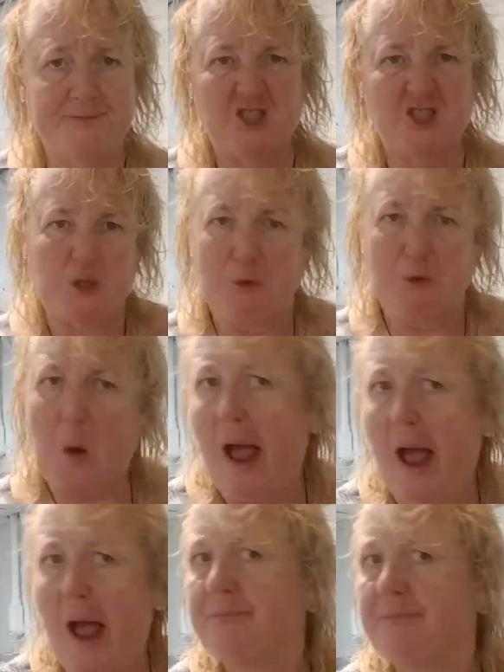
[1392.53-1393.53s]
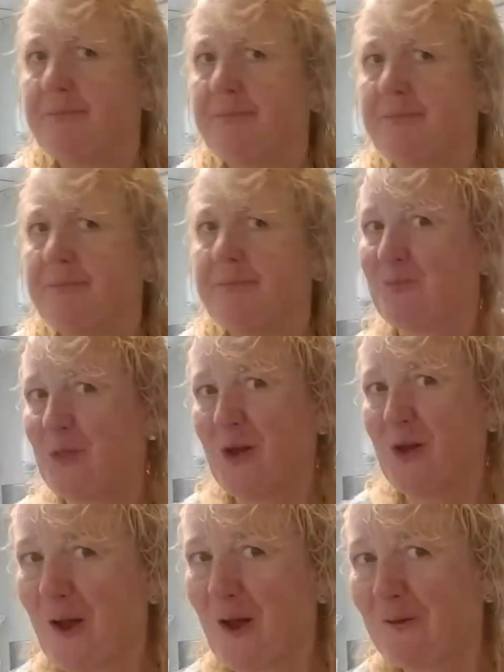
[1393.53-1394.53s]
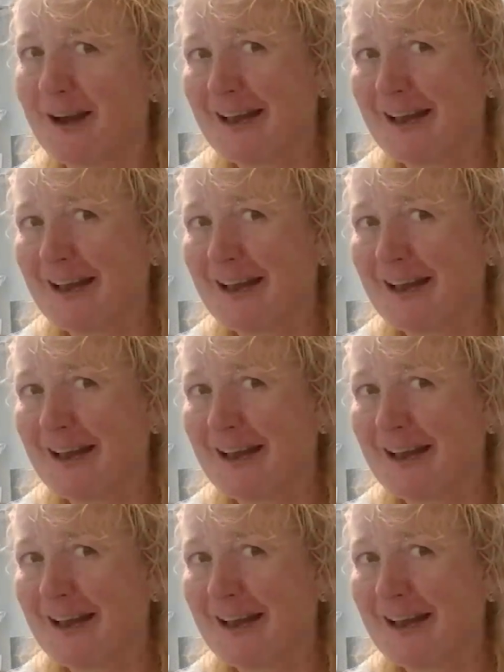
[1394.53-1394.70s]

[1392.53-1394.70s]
She was right. They're not